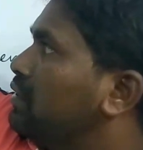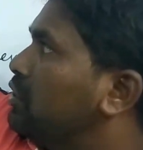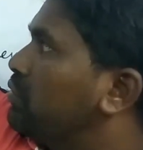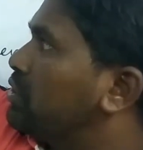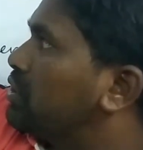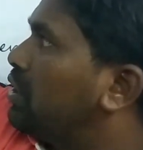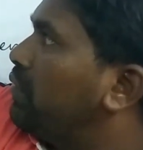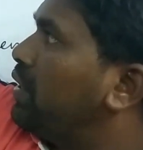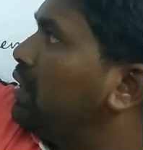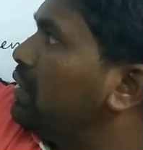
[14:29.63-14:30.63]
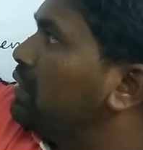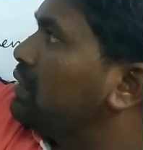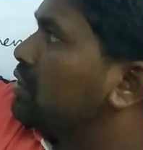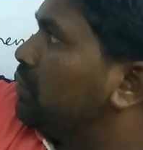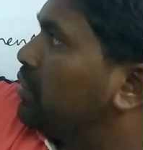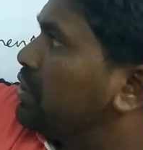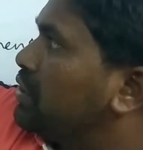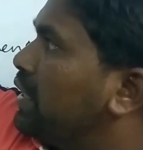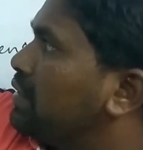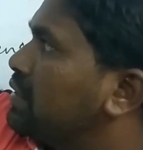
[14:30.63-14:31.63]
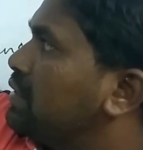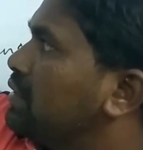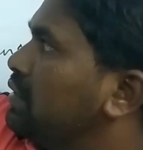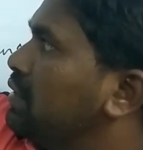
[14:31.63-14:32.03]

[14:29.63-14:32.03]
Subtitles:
it was traveled some distance.